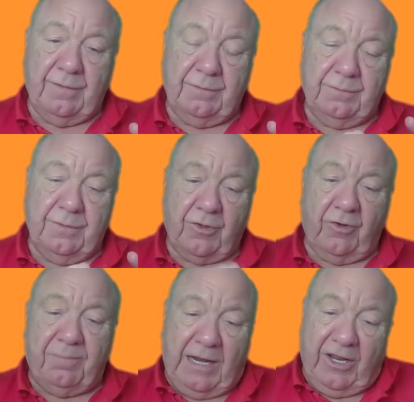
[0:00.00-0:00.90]

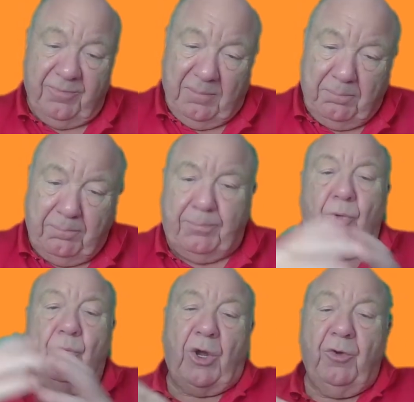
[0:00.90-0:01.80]
soft palate has been
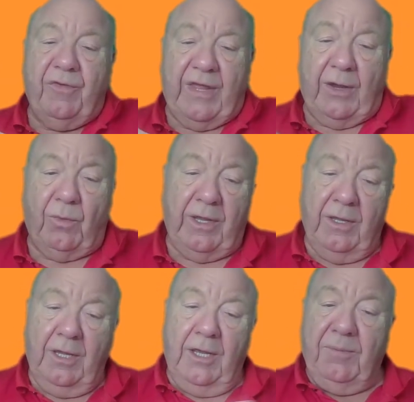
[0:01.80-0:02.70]
pulled over that way
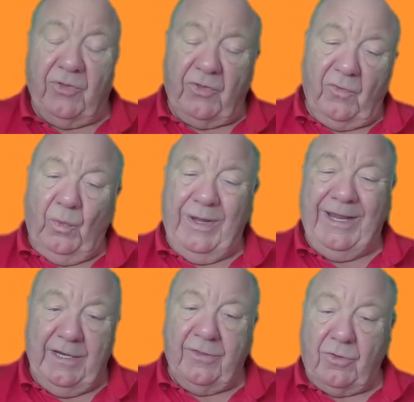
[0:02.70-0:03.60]
because of
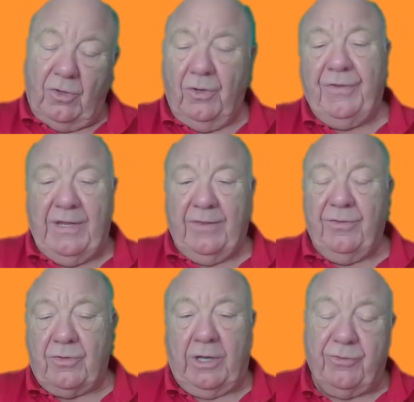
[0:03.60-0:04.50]
weakness on the other
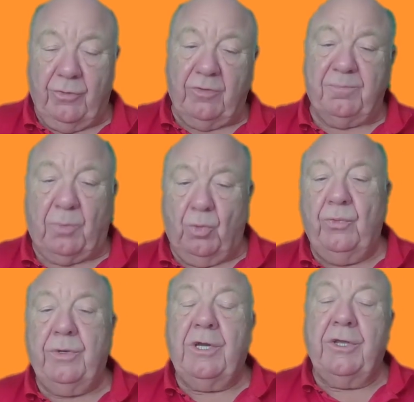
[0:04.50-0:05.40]
side. So it's
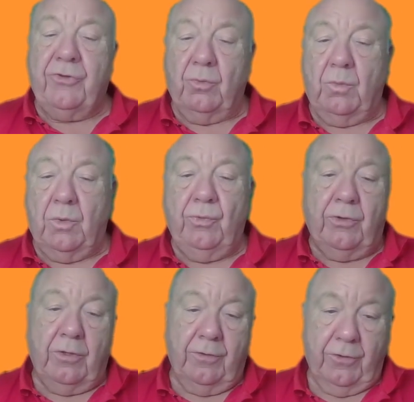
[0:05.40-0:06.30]
pulled towards
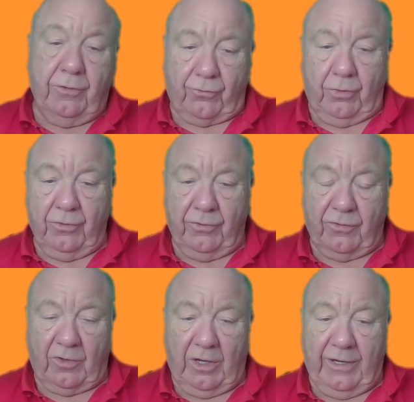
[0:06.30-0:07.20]
the strong
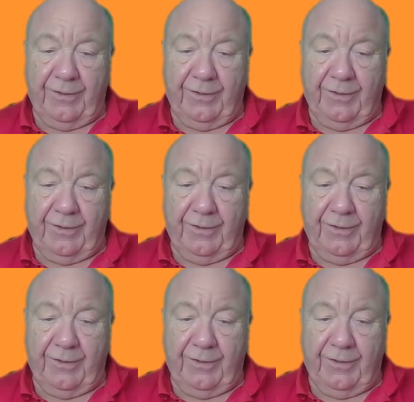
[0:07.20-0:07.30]
side.